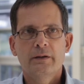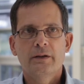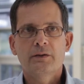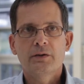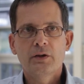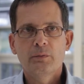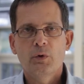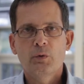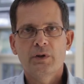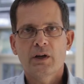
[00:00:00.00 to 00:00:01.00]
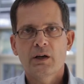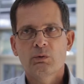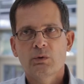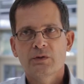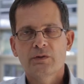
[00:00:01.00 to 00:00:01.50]
The term OER
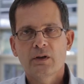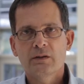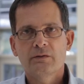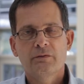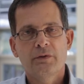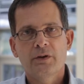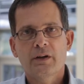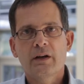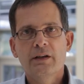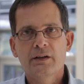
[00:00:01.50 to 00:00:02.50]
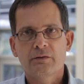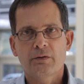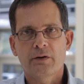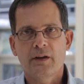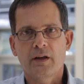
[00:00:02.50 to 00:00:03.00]
was not very clear
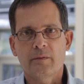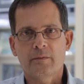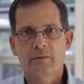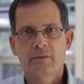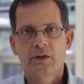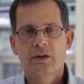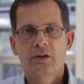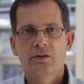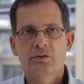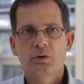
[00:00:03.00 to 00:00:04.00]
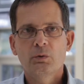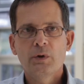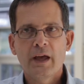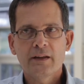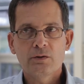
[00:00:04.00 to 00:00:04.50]
for them. So we
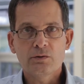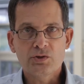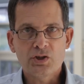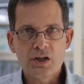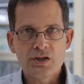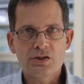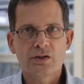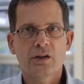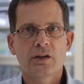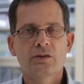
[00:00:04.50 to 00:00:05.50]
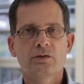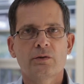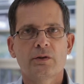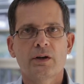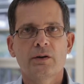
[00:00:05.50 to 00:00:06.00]
had to change the
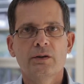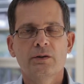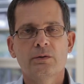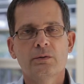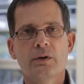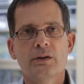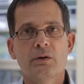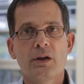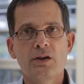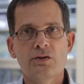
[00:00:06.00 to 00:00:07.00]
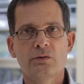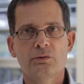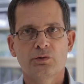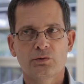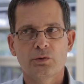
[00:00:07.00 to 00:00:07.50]
questionnaire to education
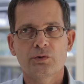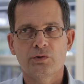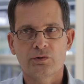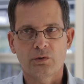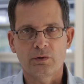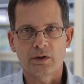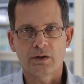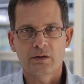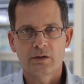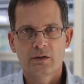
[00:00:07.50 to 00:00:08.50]
resources only.